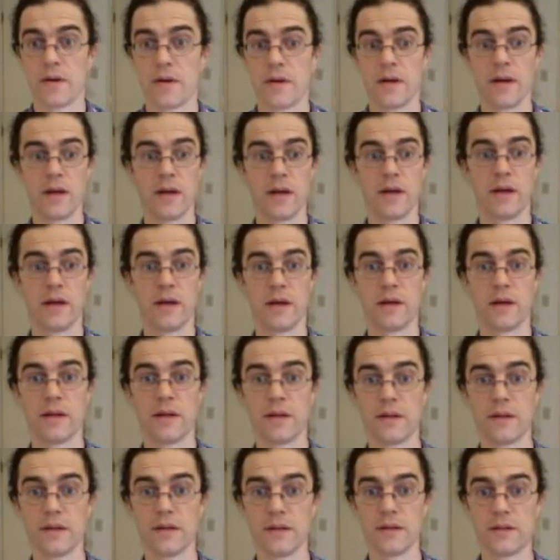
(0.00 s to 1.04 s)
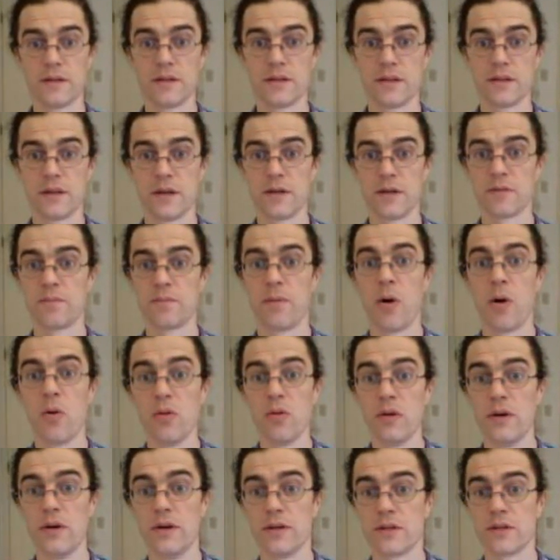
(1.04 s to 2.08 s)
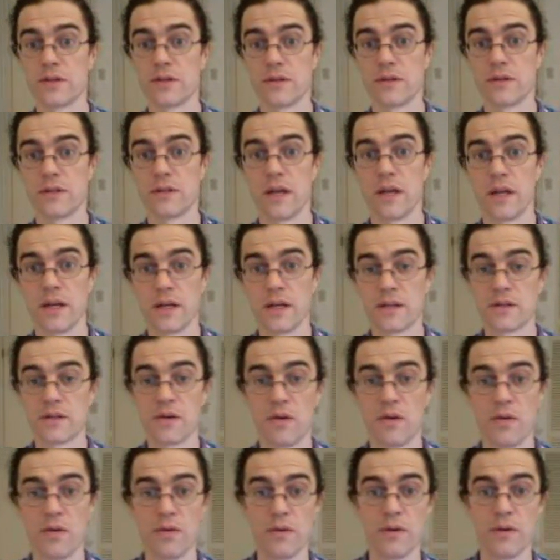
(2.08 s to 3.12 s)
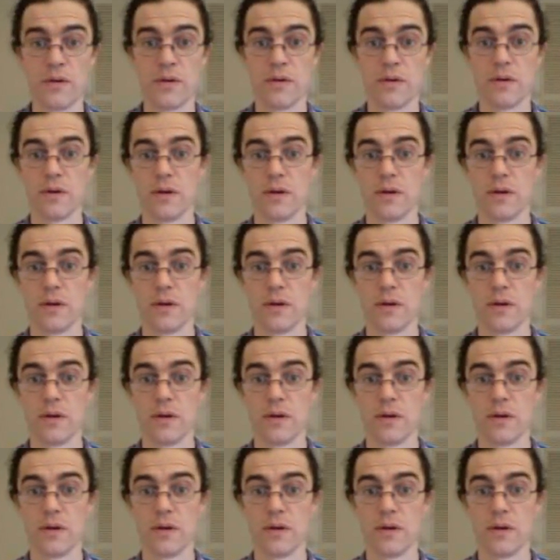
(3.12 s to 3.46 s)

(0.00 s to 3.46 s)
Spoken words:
And here's polar, so it's getting its own